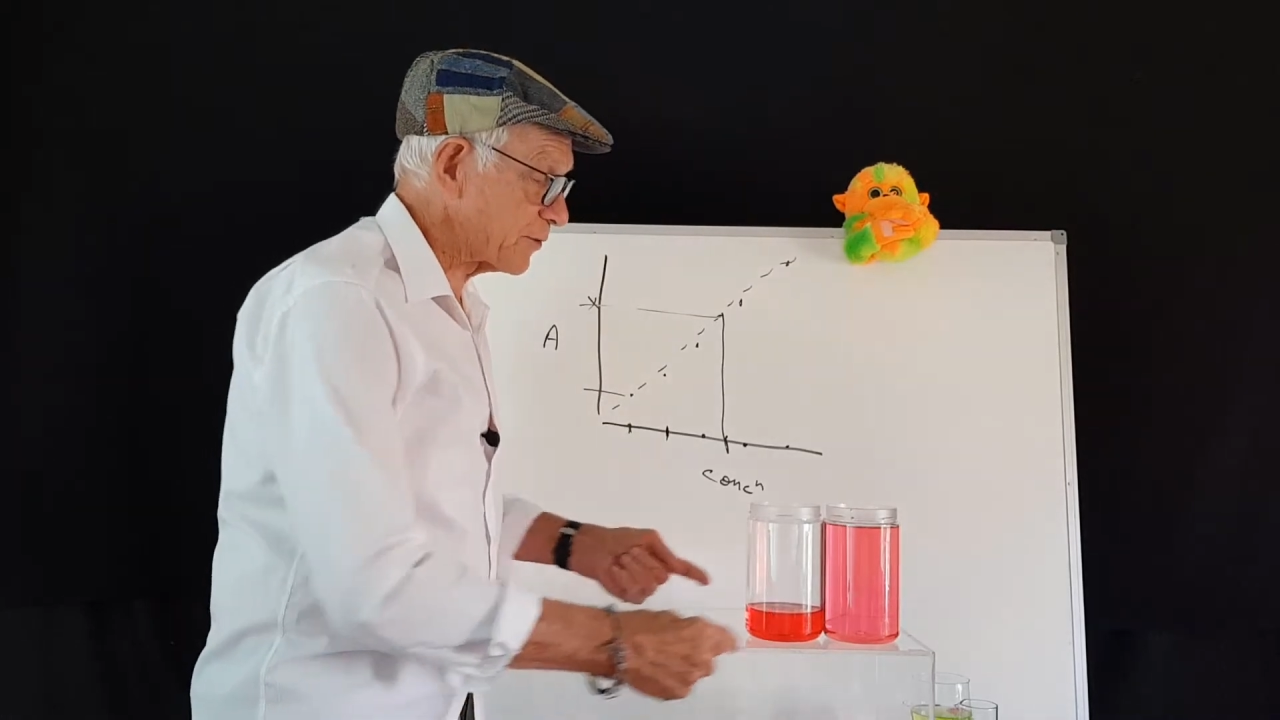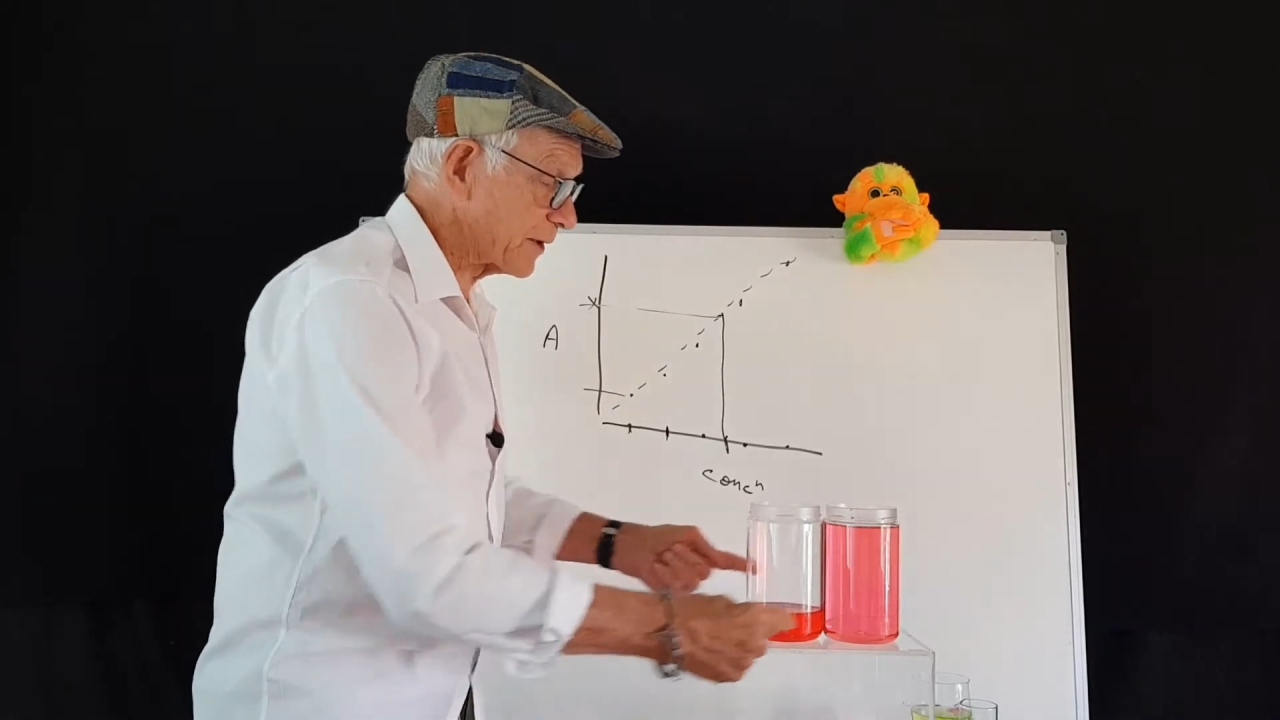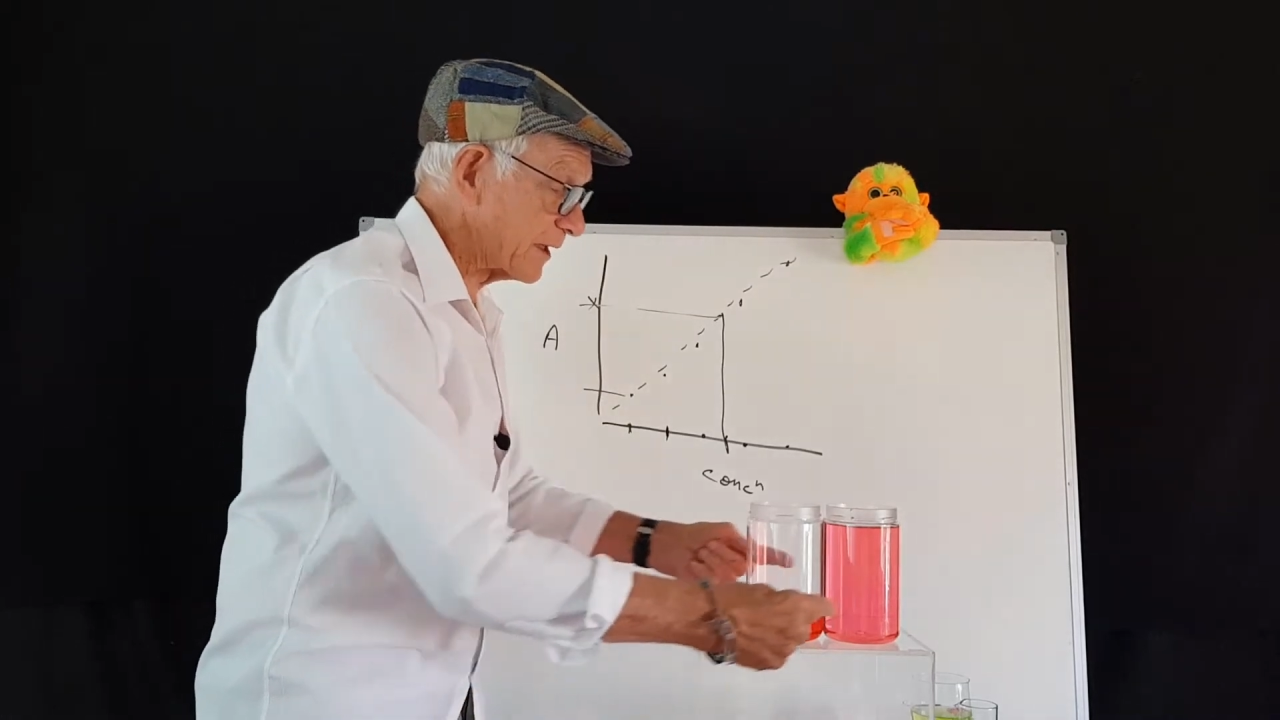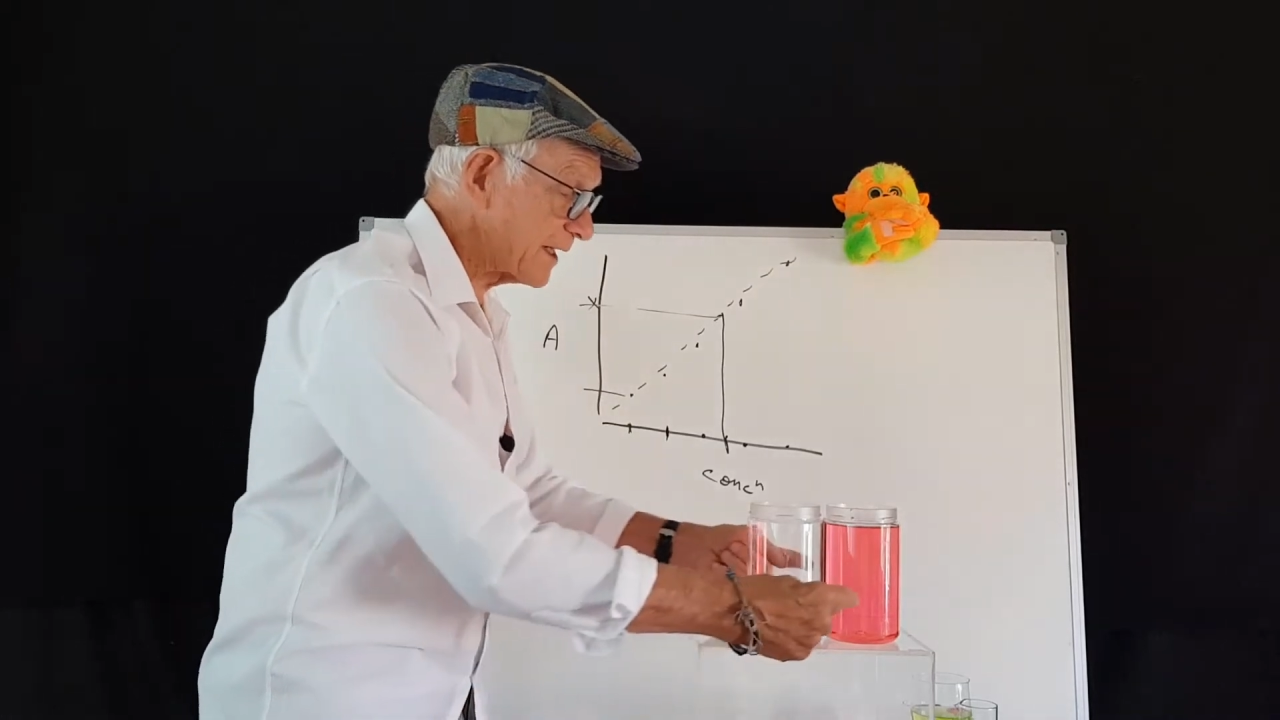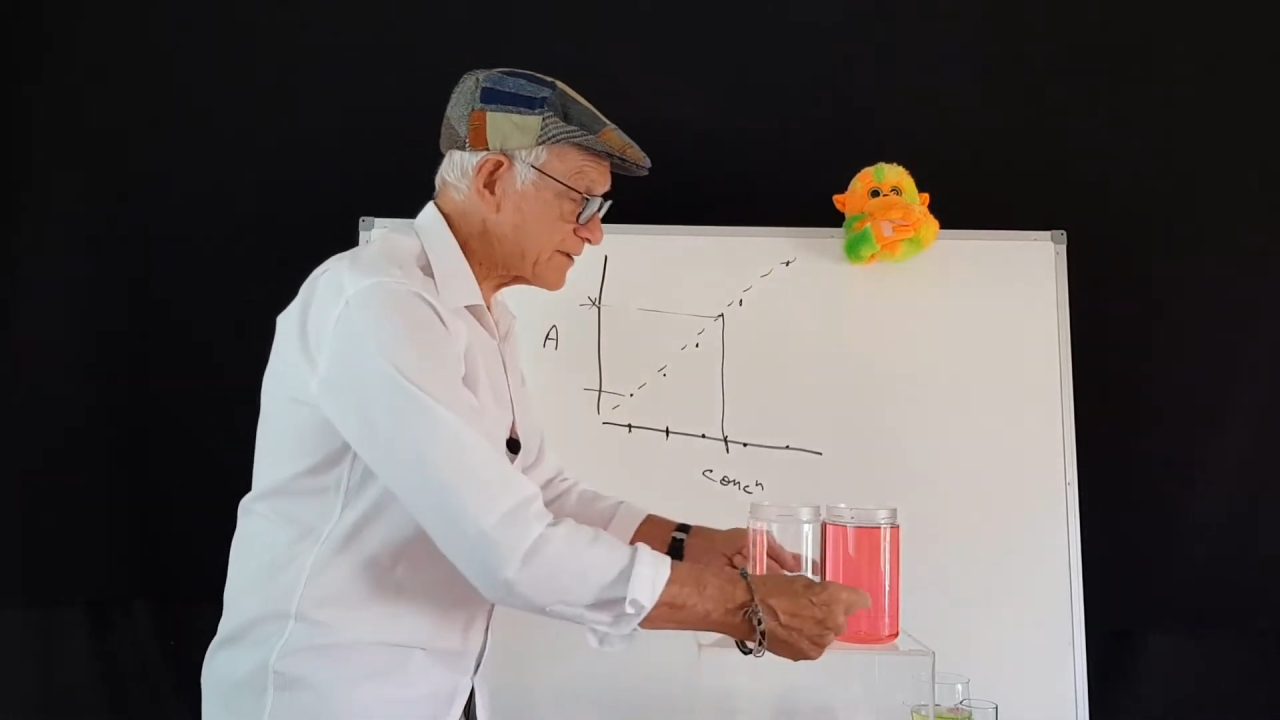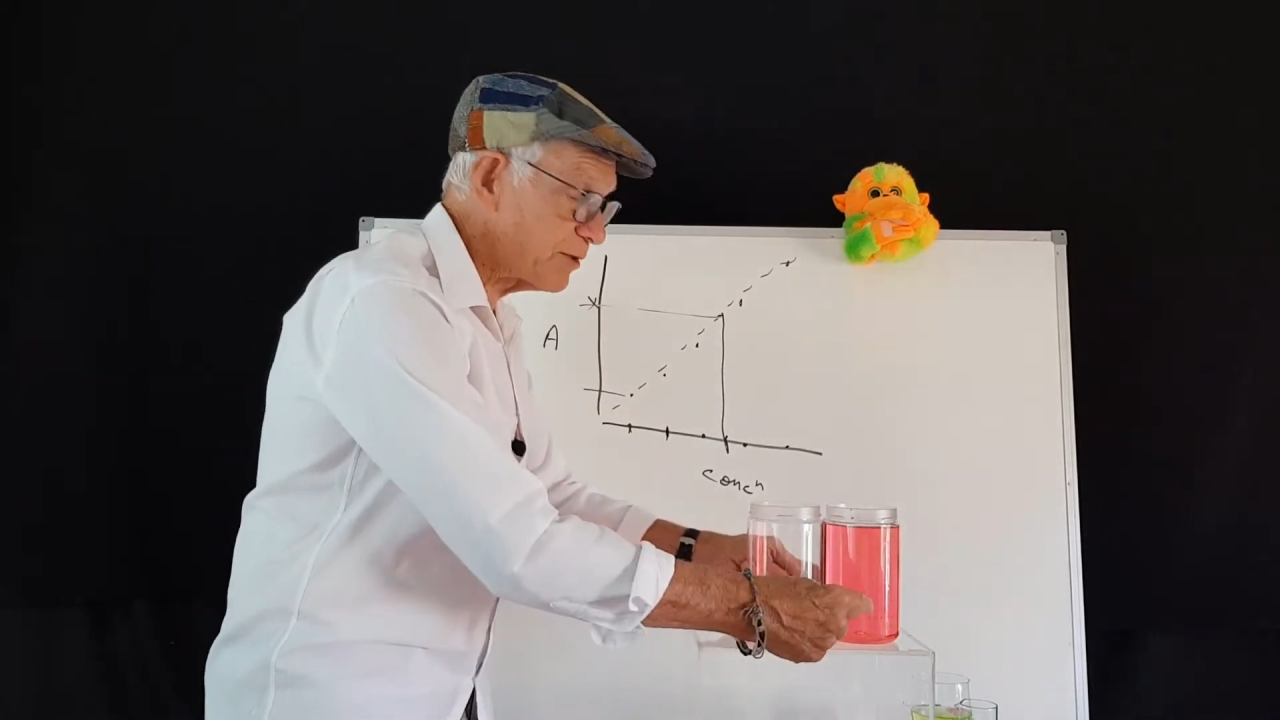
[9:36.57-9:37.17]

with less